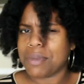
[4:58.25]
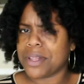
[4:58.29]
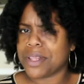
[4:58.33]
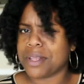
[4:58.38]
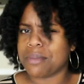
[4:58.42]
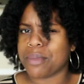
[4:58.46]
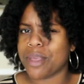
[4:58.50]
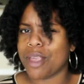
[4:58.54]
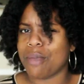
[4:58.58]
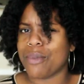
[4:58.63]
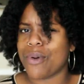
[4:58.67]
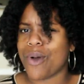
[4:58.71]
about
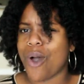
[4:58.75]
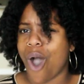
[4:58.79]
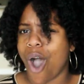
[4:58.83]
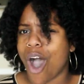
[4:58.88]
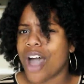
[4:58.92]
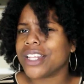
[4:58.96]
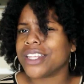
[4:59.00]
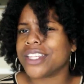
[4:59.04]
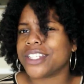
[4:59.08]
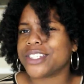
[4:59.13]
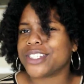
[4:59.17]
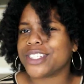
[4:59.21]
the people
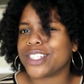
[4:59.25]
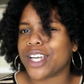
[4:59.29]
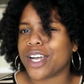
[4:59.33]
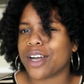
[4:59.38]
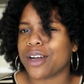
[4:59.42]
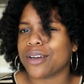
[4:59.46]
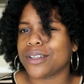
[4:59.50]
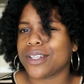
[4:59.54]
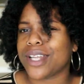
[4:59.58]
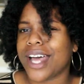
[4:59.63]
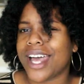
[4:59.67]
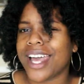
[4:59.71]
on the
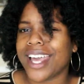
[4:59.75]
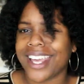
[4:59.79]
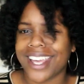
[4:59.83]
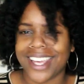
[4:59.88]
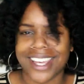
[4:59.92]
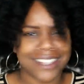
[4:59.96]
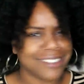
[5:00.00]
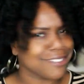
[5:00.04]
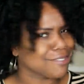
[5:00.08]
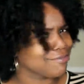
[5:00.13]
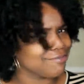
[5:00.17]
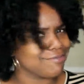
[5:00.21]
show?
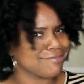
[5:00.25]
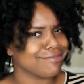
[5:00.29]
Like,